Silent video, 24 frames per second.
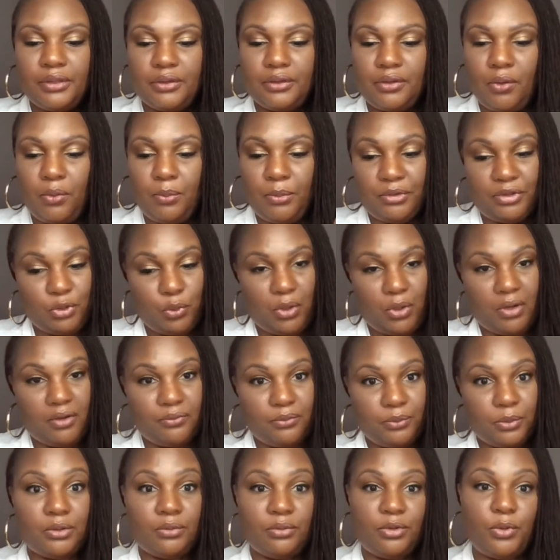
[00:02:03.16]
almost
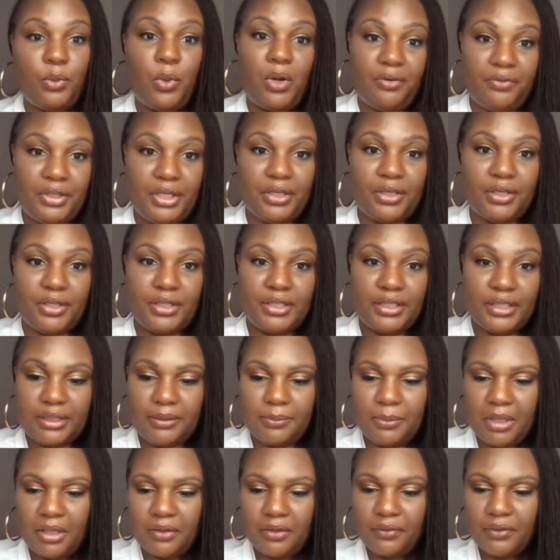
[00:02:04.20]
12 years this
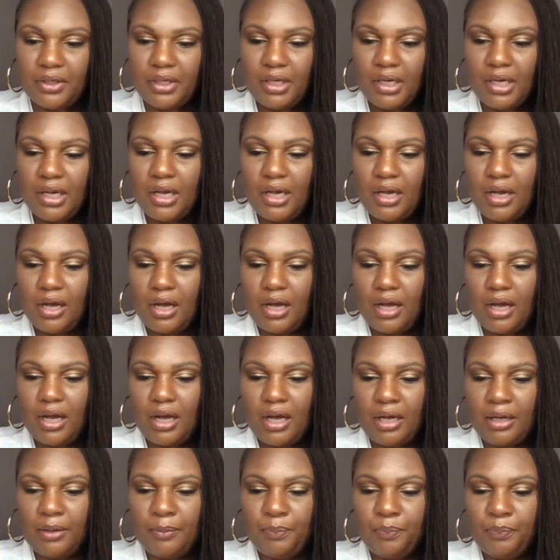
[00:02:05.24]
month.
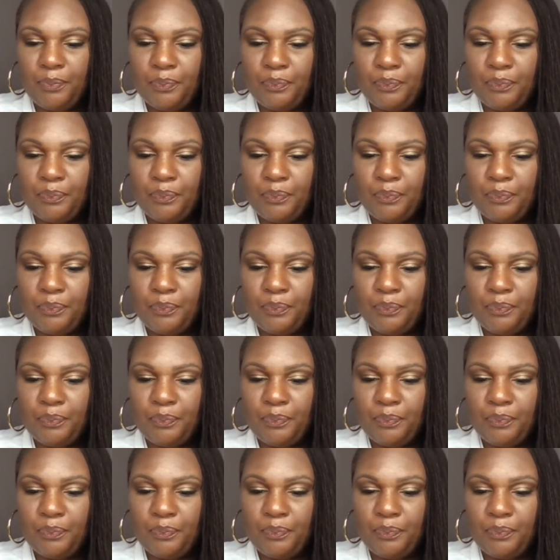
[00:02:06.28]
As